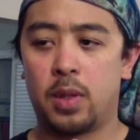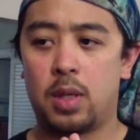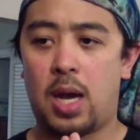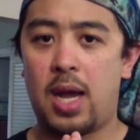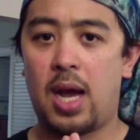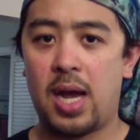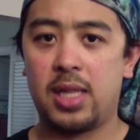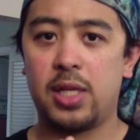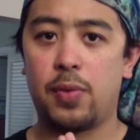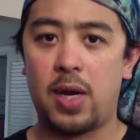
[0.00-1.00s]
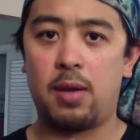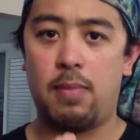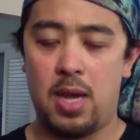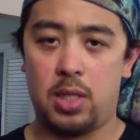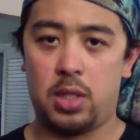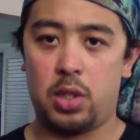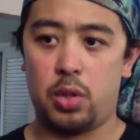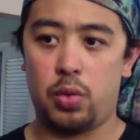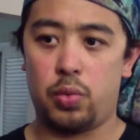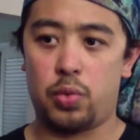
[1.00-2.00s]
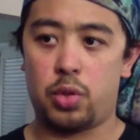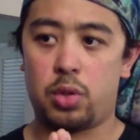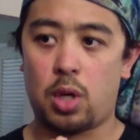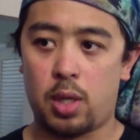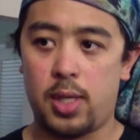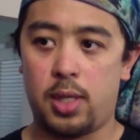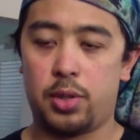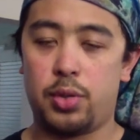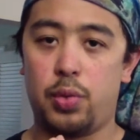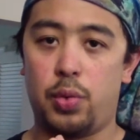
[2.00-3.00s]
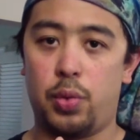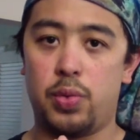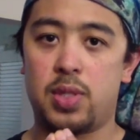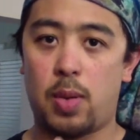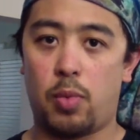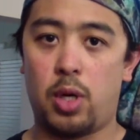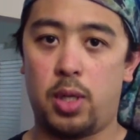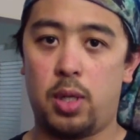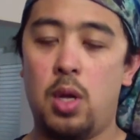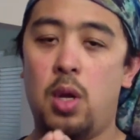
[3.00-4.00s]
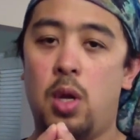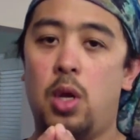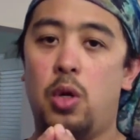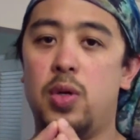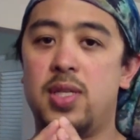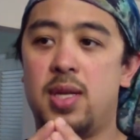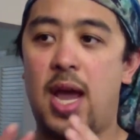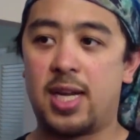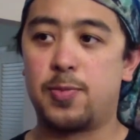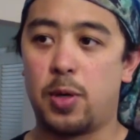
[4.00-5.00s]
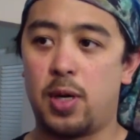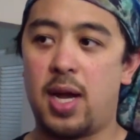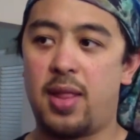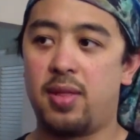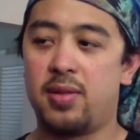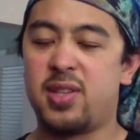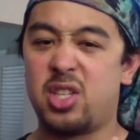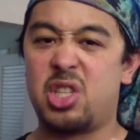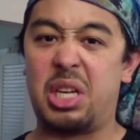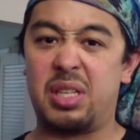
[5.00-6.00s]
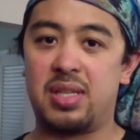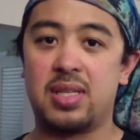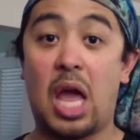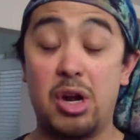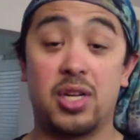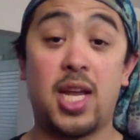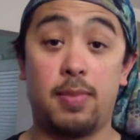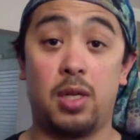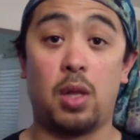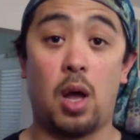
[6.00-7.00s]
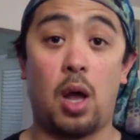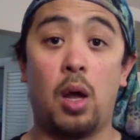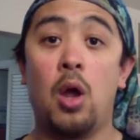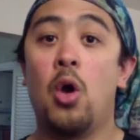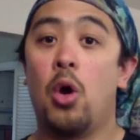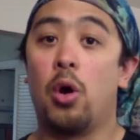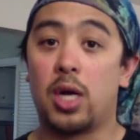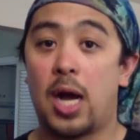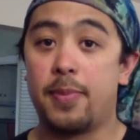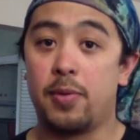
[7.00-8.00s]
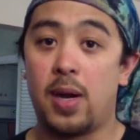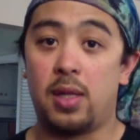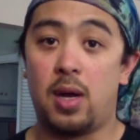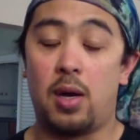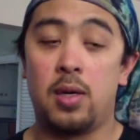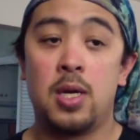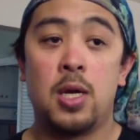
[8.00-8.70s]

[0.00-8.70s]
I highly recommend you talking to someone who is an expert at such things as entertainment law or copyright law.